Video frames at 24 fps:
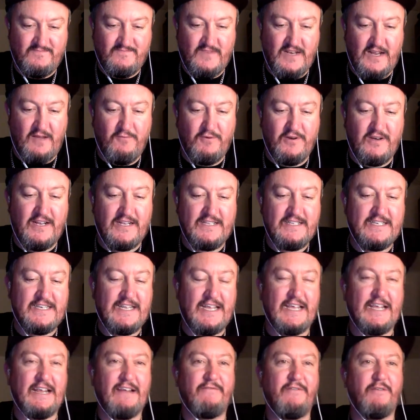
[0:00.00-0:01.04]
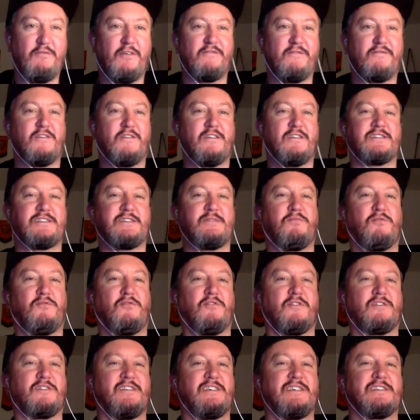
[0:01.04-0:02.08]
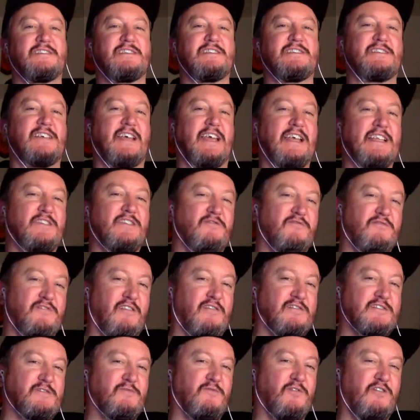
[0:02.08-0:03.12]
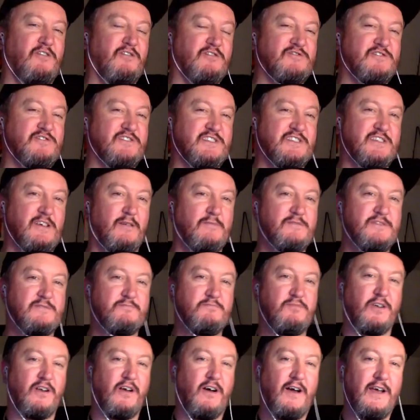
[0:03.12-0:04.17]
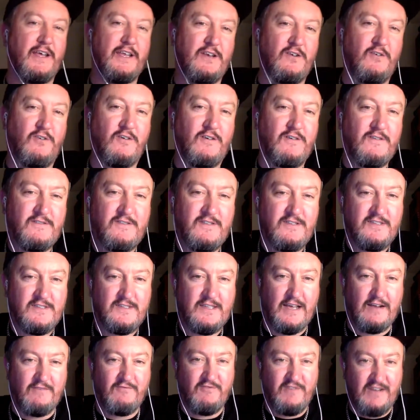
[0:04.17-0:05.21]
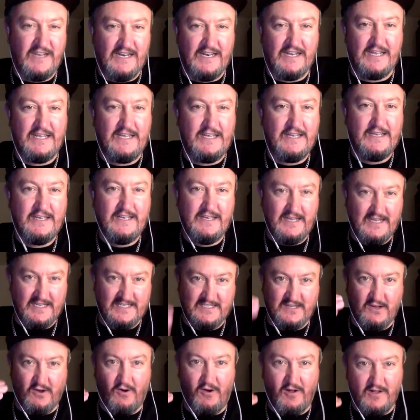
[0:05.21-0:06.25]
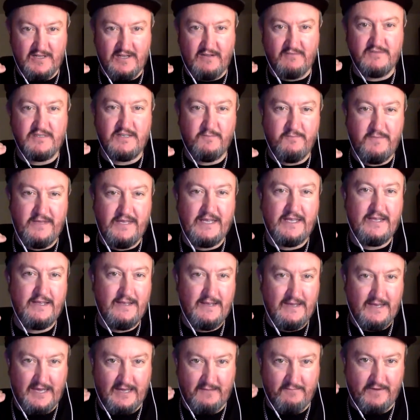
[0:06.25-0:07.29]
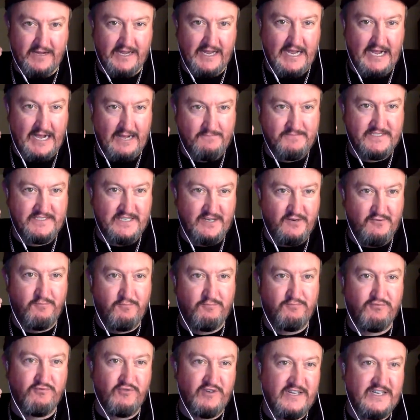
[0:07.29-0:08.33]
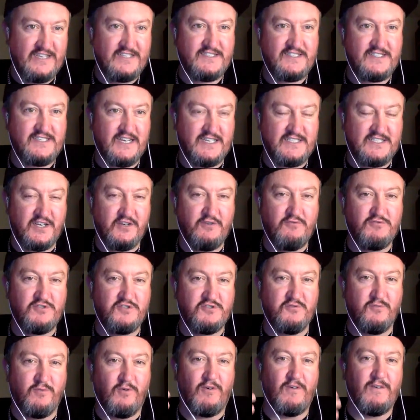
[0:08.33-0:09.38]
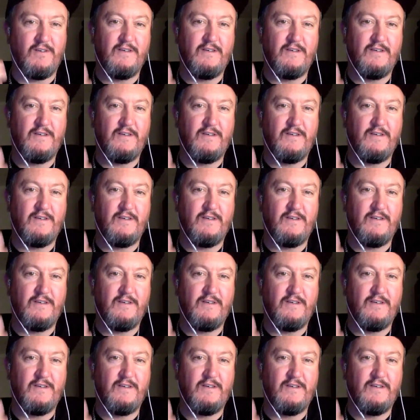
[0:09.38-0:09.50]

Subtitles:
I would like to thank everyone for their support, guys, since I hit 2,100 subs. But I know that really it's all down to me and my absolute brilliance as a YouTuber.